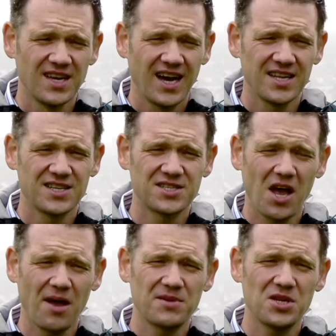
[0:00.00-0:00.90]
And
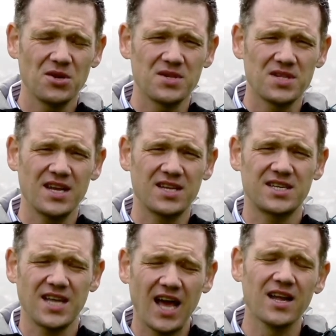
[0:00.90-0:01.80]
Psalm 2 is here to
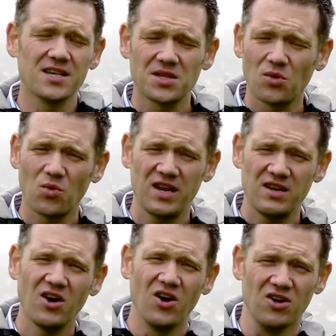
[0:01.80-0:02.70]
tell us that we're
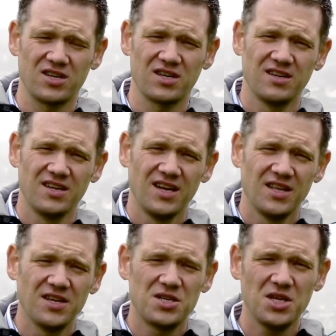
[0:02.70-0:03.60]
not,
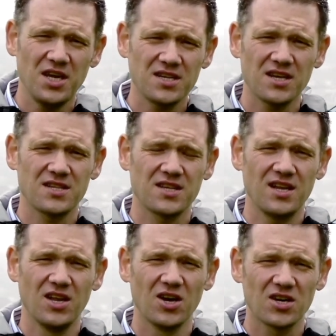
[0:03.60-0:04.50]
that Jesus
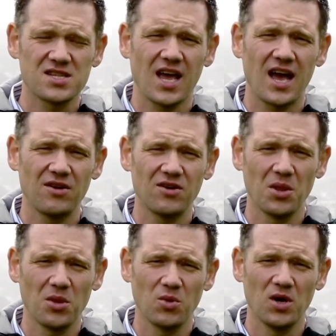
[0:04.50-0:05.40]
looks down on
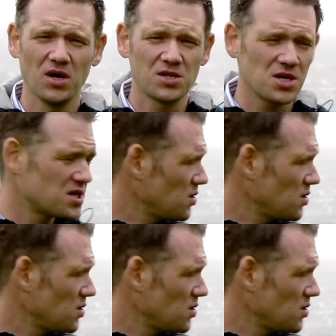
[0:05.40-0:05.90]
the world, just as